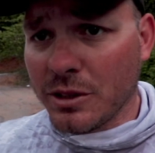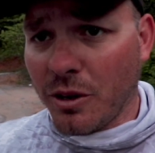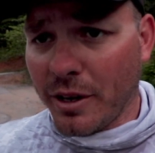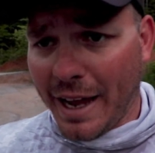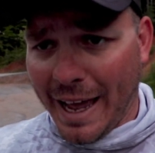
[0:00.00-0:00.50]
is
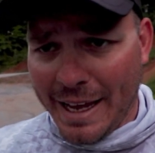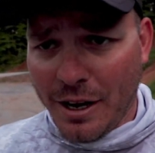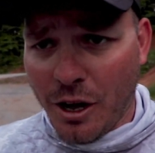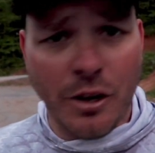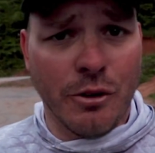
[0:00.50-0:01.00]
on
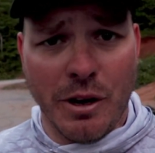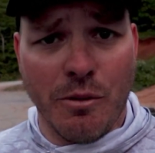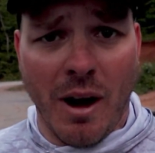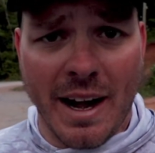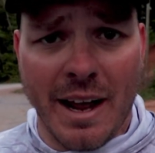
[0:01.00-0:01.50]
800
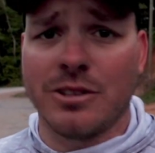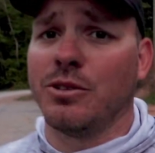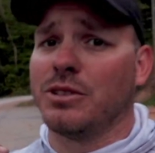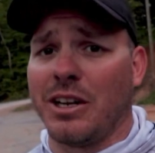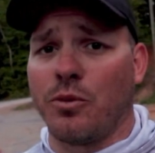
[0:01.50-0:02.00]
right now,
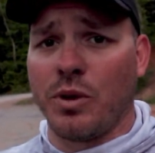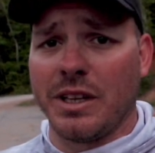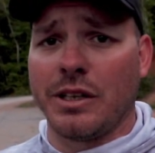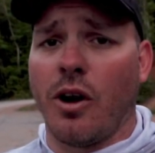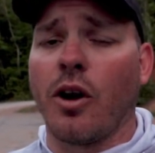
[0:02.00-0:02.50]
so it's getting
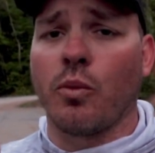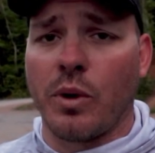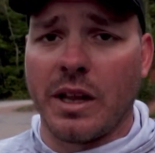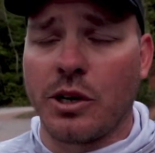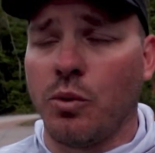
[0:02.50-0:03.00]
really dark
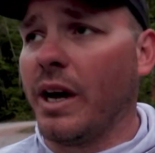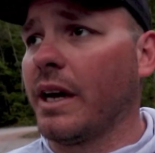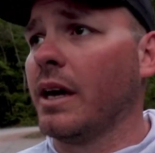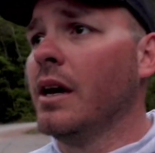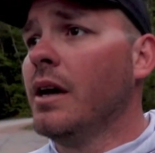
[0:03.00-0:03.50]
really
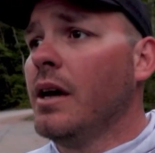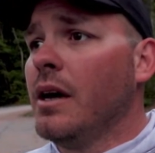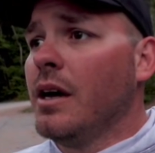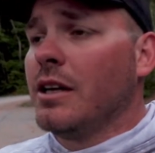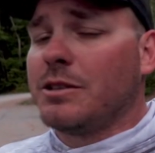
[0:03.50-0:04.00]
quick.
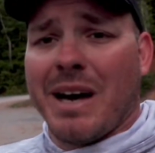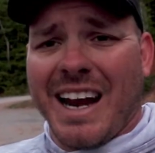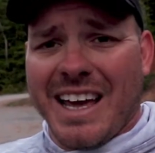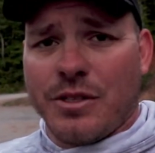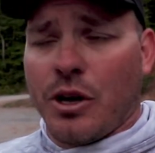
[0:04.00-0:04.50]
It's about
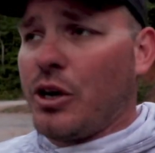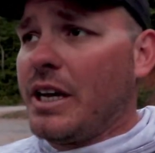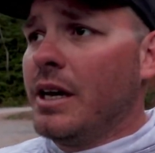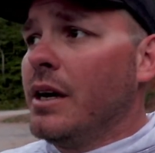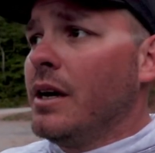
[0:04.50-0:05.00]

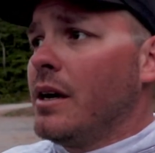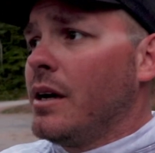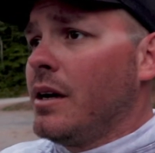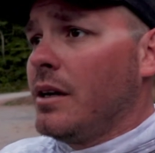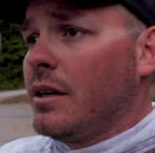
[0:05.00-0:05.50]
8.30.
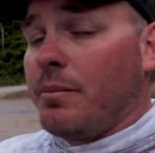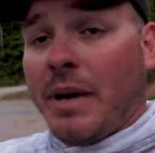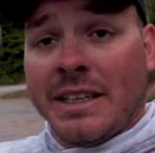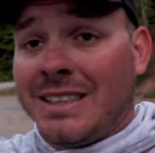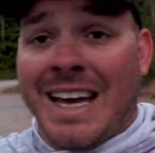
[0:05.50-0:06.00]

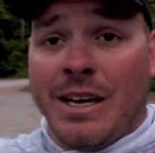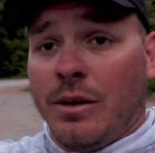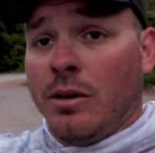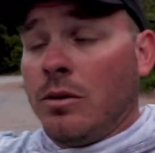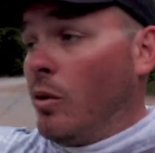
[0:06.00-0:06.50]
Man,
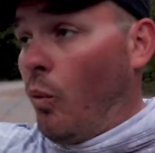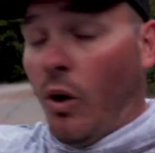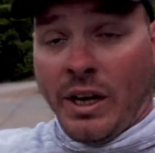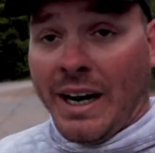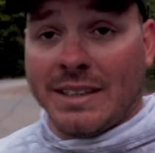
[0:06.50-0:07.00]
today,
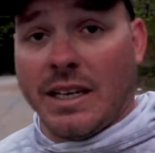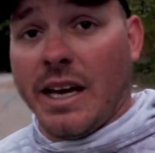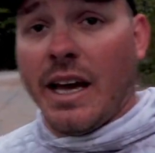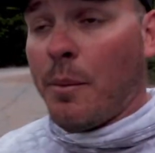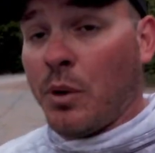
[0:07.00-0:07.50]
what can I
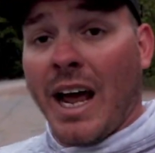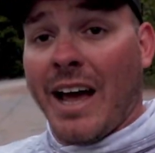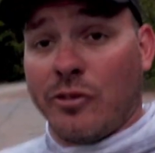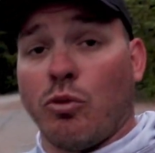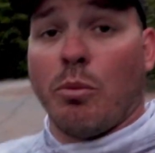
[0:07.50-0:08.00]
say? I'm gonna
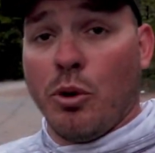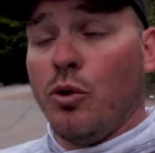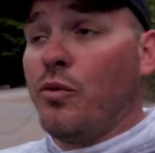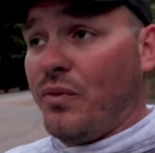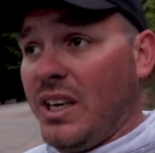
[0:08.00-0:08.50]
have to
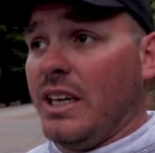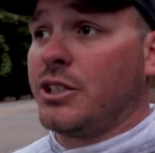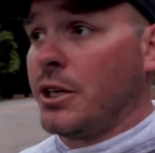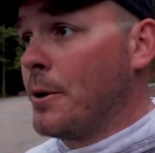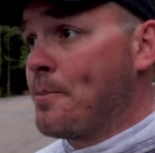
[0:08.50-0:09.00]
remove
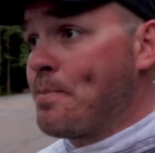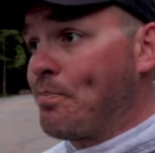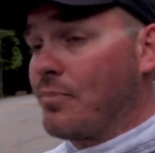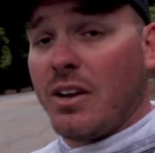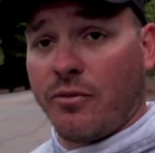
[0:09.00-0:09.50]
fish
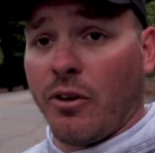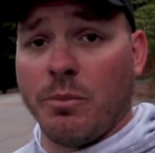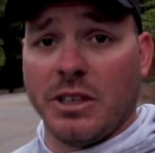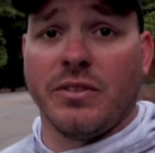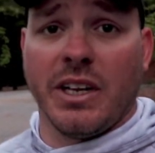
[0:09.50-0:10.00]

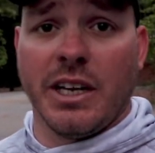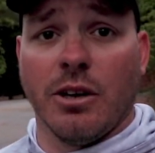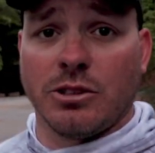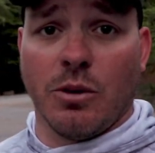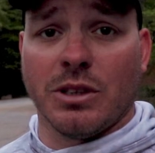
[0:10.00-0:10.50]
from this
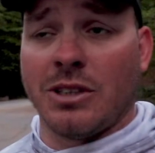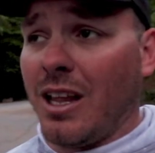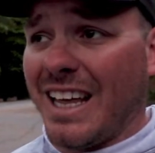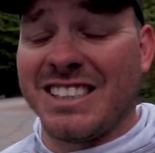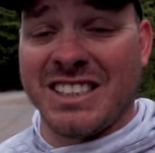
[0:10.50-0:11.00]
video so it's
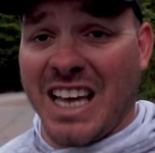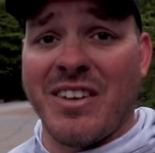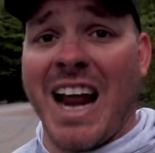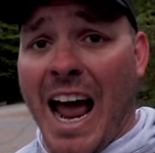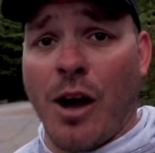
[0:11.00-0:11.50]
not like
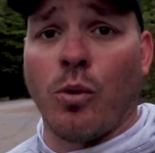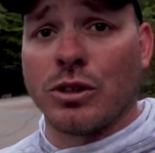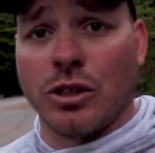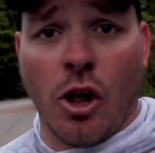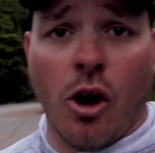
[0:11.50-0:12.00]
seven
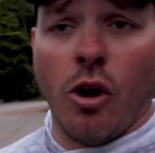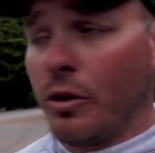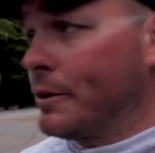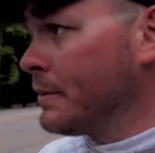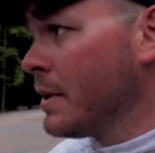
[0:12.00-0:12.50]
hours
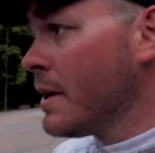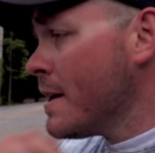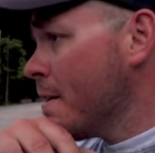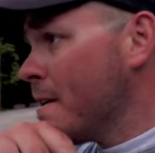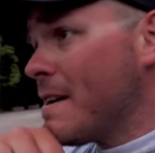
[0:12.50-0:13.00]
long.
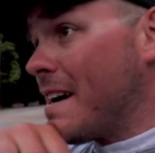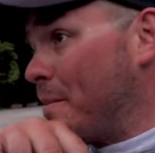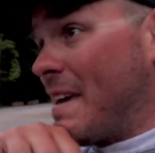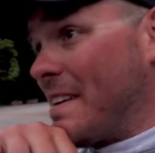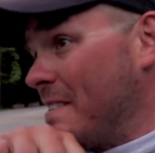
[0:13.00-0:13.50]
I
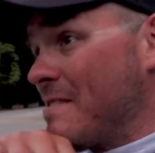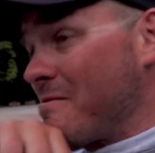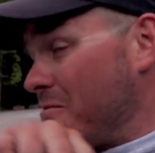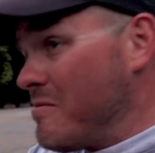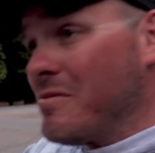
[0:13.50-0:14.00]
mean,
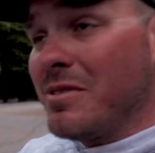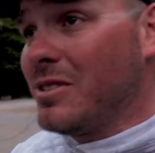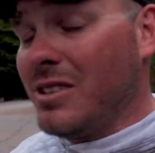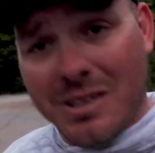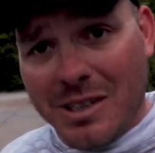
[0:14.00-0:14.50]

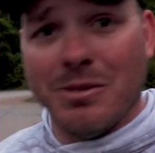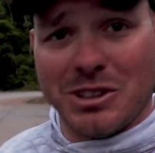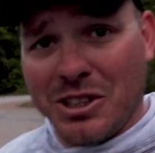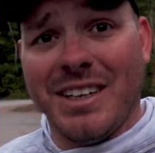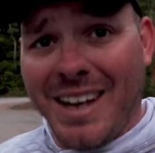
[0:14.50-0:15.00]
it was
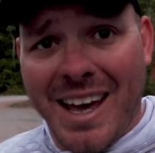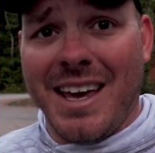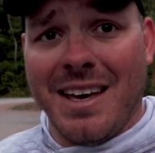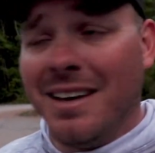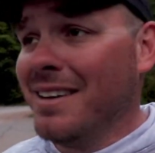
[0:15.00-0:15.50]
a good day.